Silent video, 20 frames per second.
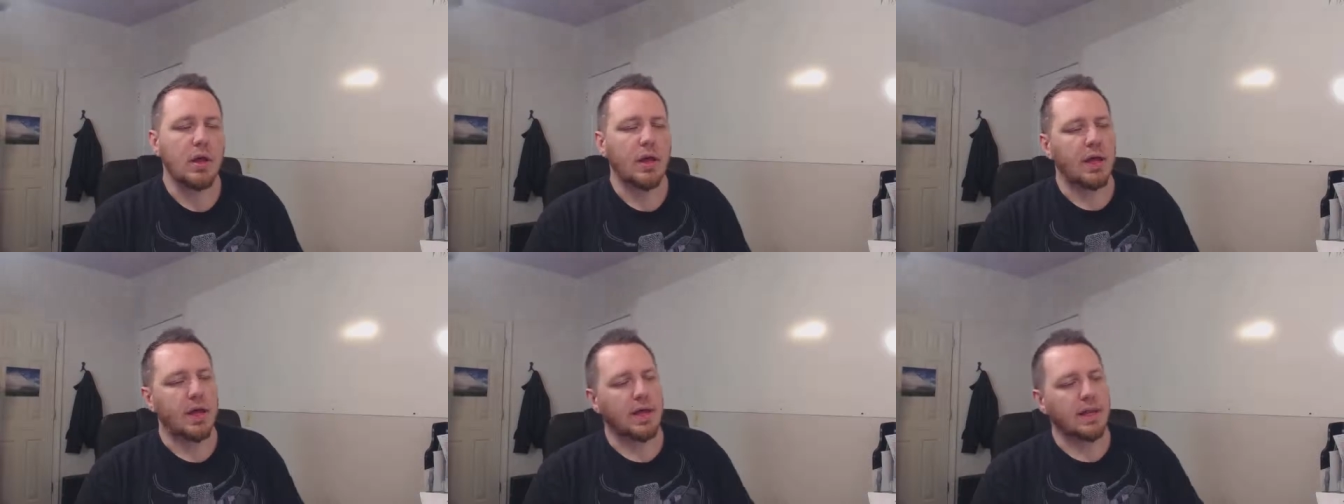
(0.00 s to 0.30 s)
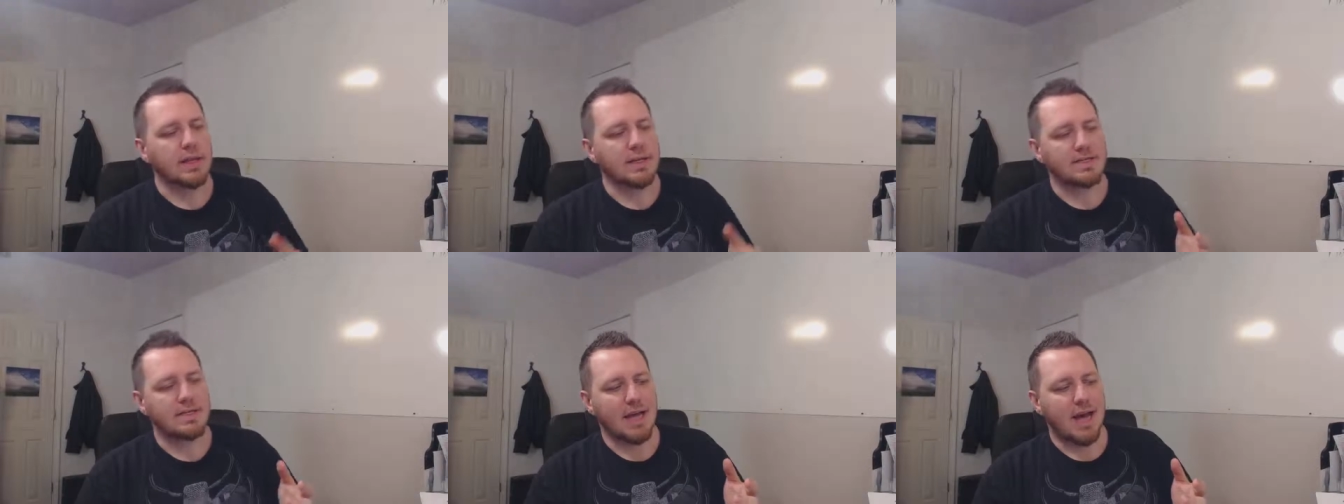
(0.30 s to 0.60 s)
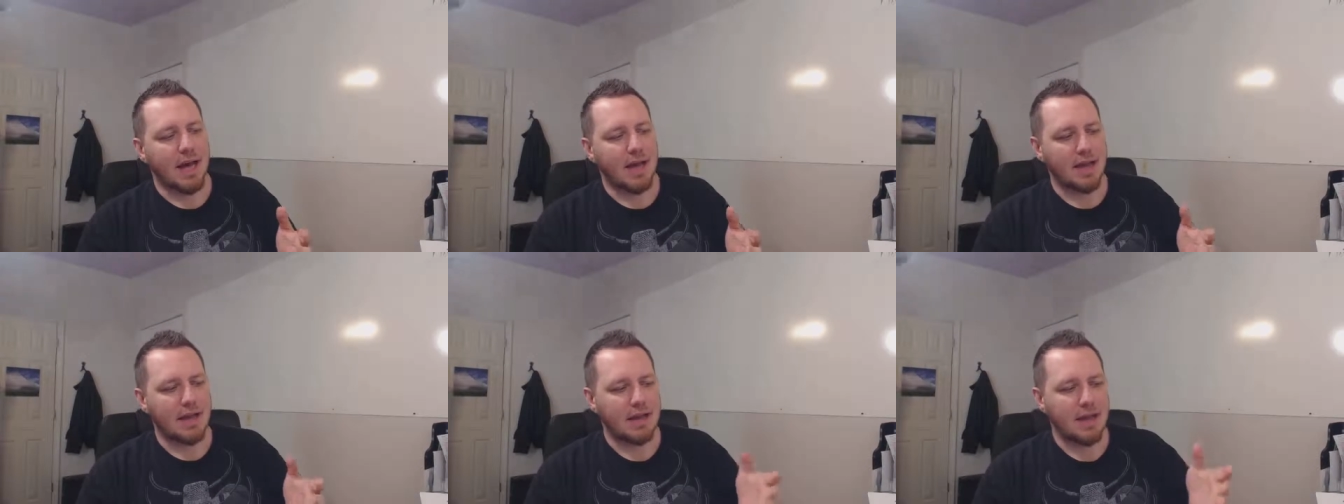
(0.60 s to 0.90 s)
he
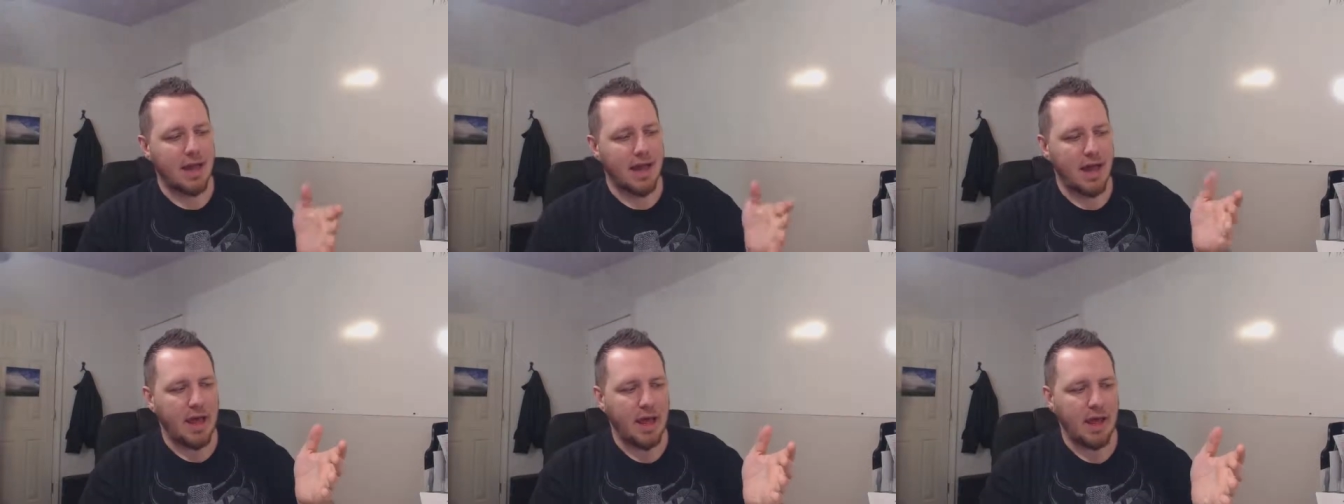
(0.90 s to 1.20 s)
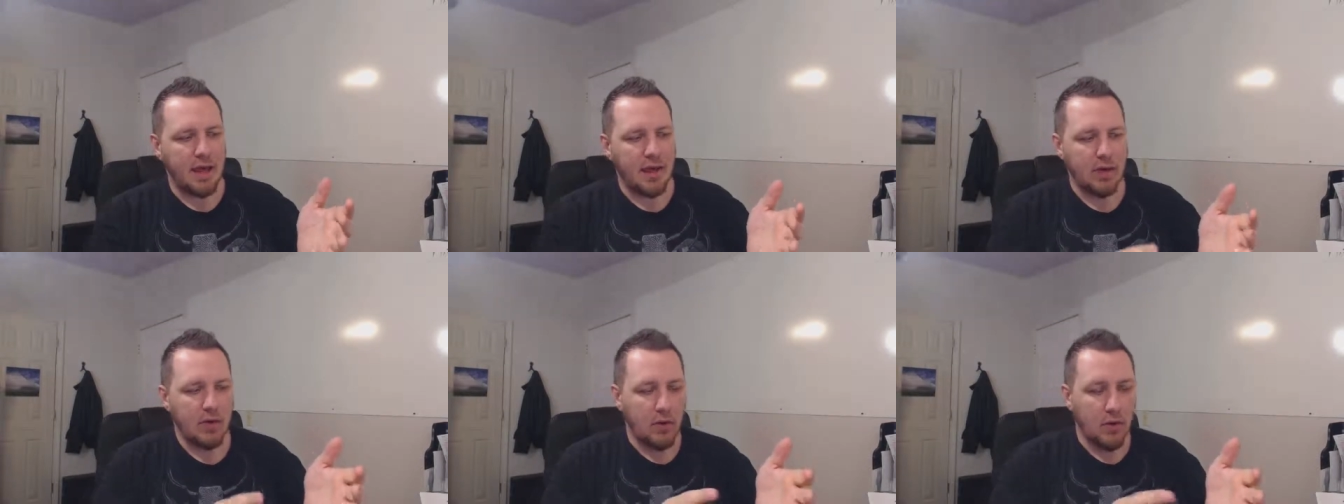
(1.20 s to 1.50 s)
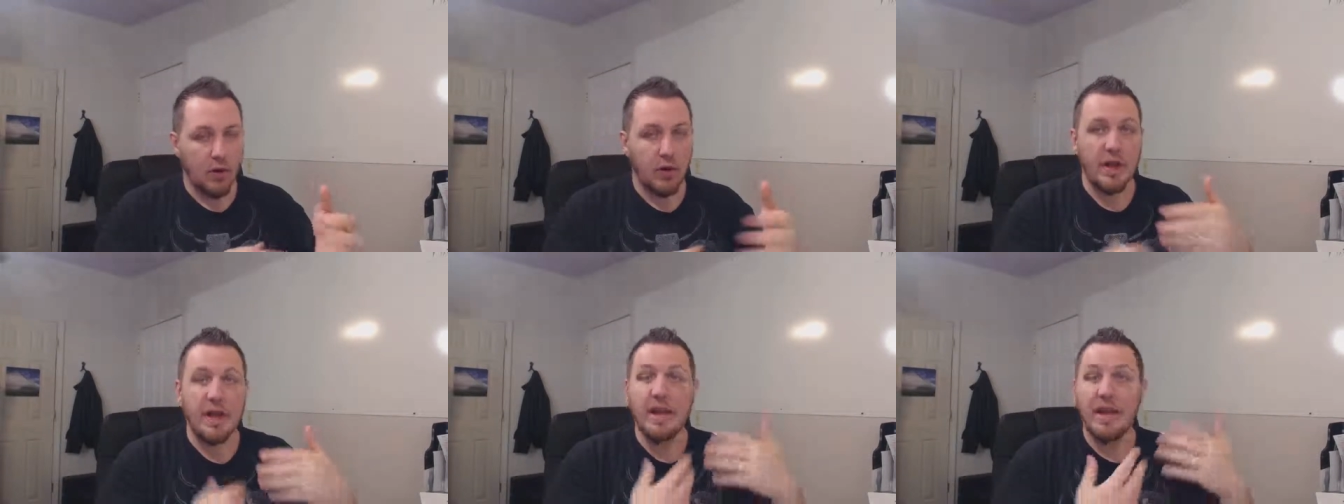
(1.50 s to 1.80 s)
decided that,
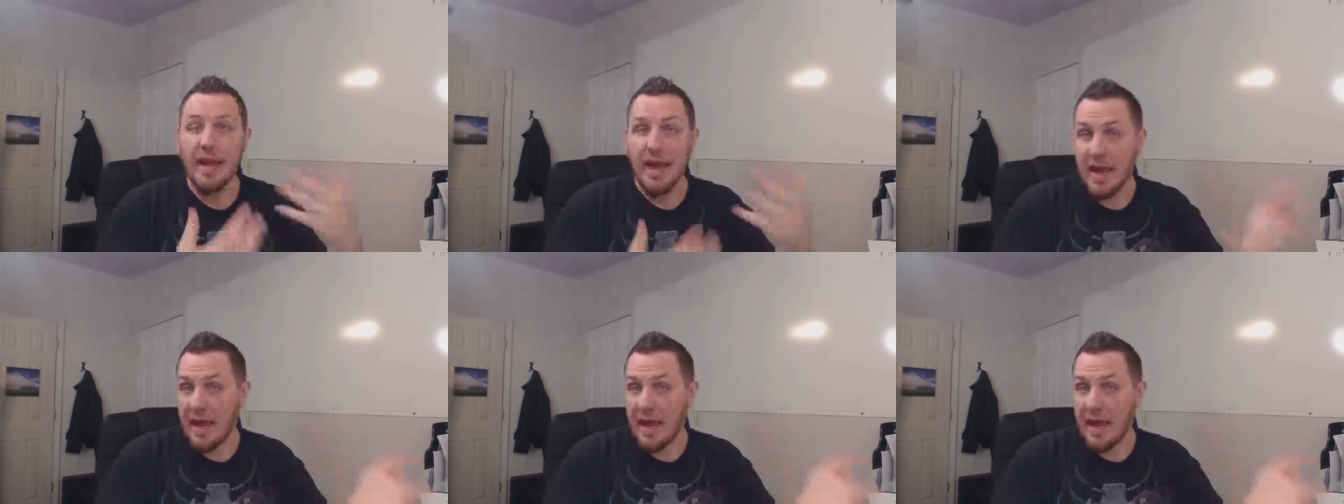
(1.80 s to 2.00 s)
or he